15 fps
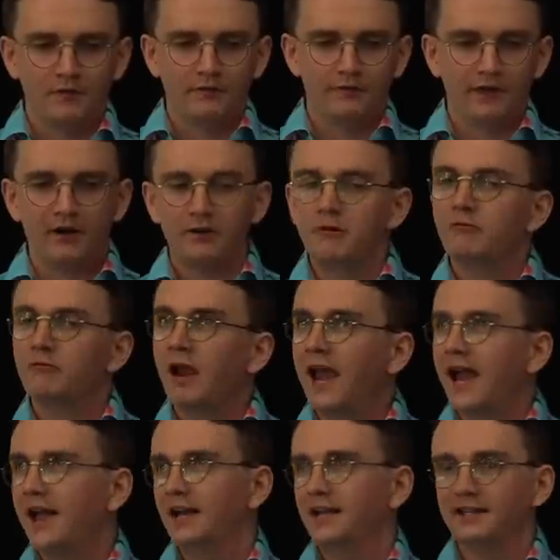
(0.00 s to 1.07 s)
Very
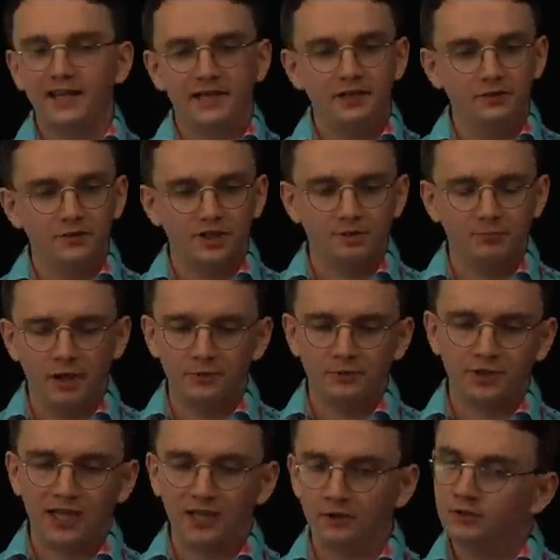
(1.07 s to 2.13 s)
rarely they used smoke
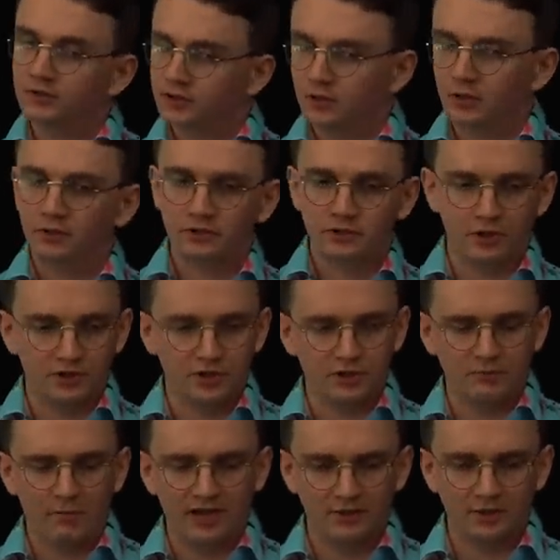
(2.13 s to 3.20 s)
shells, such
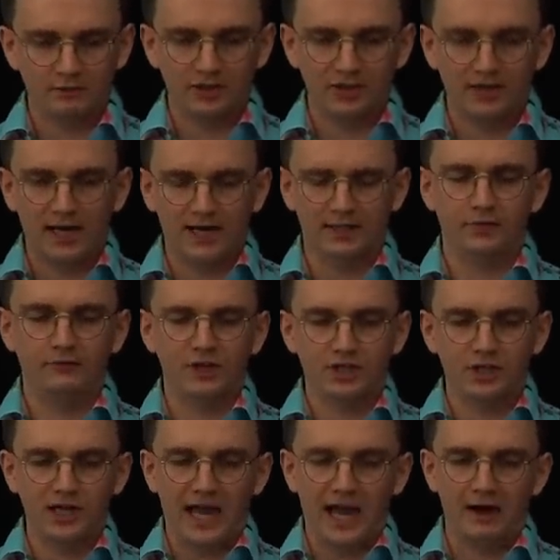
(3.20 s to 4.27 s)
as I mentioned with the 9th
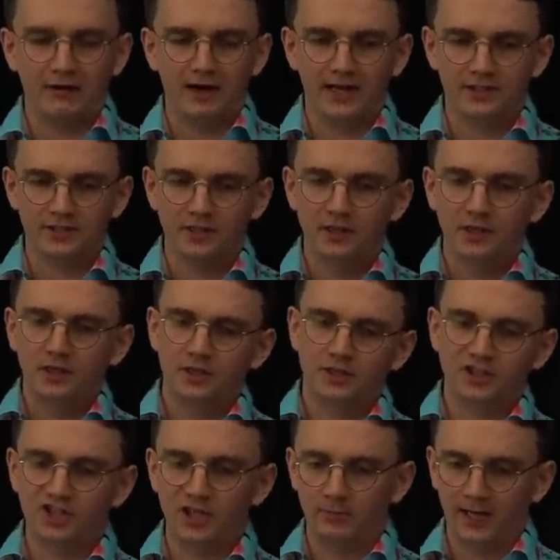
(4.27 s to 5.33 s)
Division at Arras,
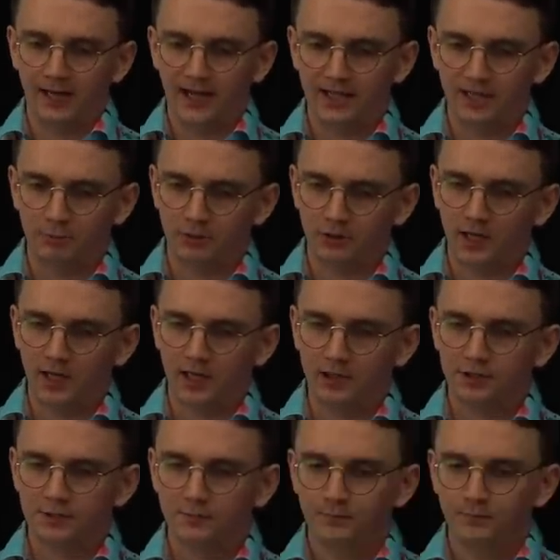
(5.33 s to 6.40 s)
to simulate the
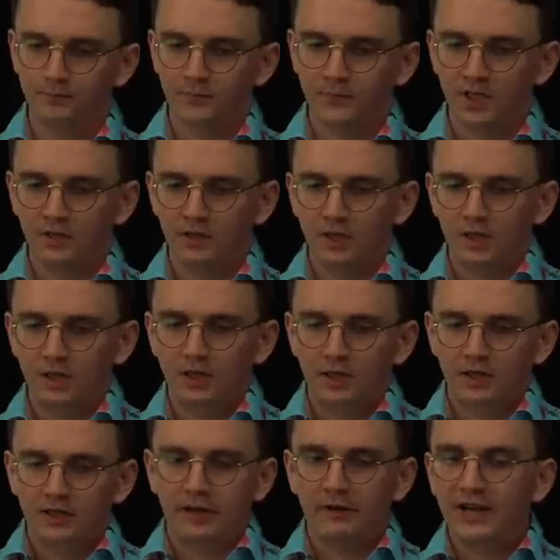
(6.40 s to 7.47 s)
barrage.
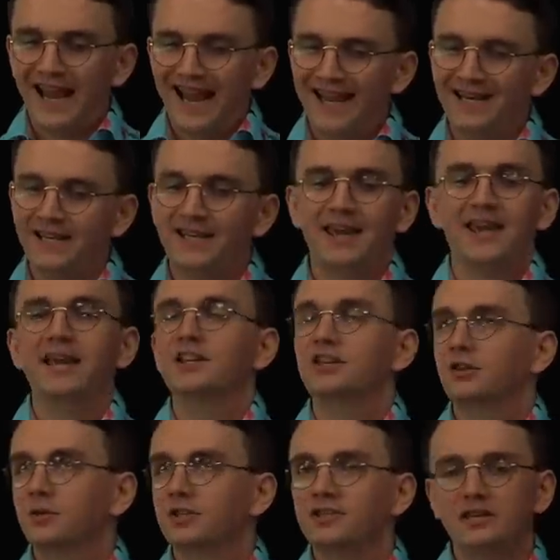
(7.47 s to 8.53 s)
Now, in any case,
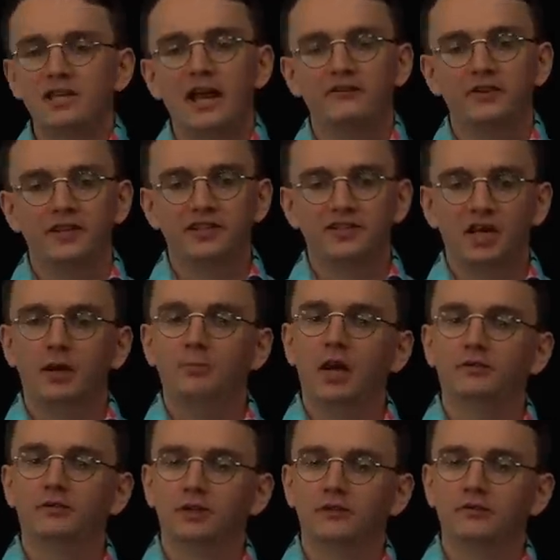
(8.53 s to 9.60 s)
there was never the same
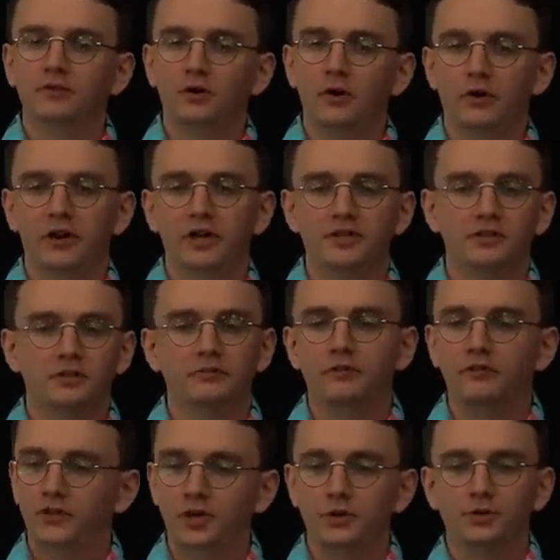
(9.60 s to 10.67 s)
level of noise,
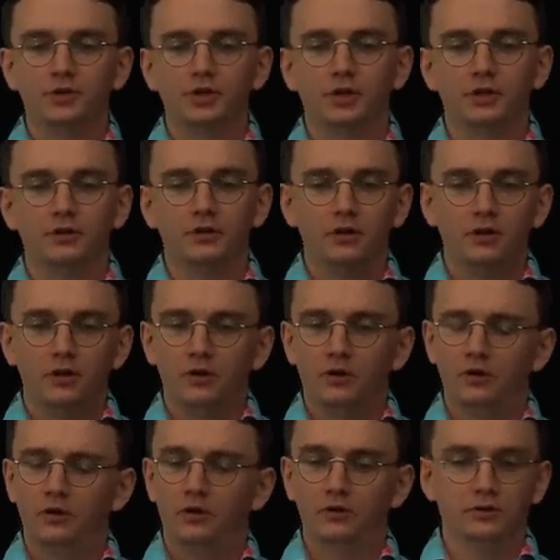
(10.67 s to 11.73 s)
confusion,
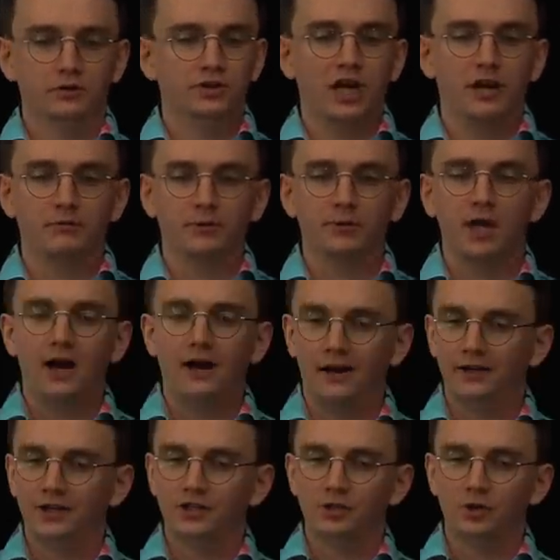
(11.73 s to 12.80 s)
or general
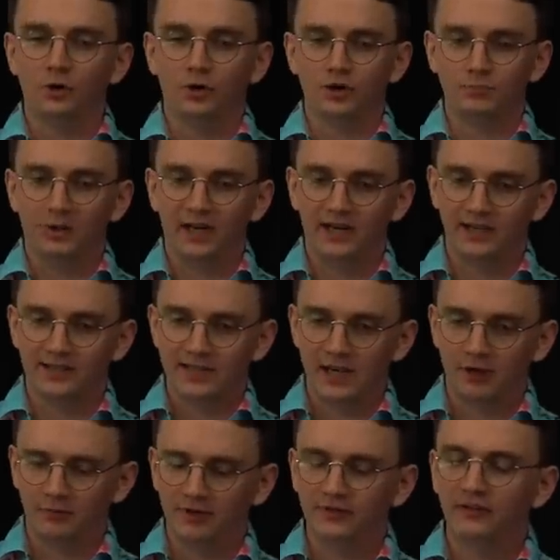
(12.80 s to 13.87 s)
carnage caused by
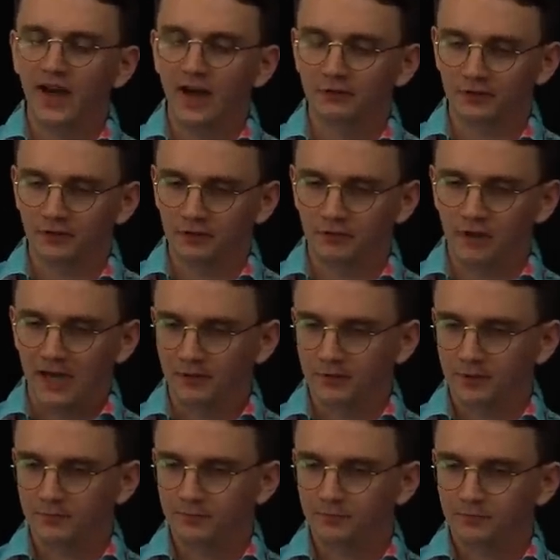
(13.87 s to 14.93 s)
artillery fire on the ground.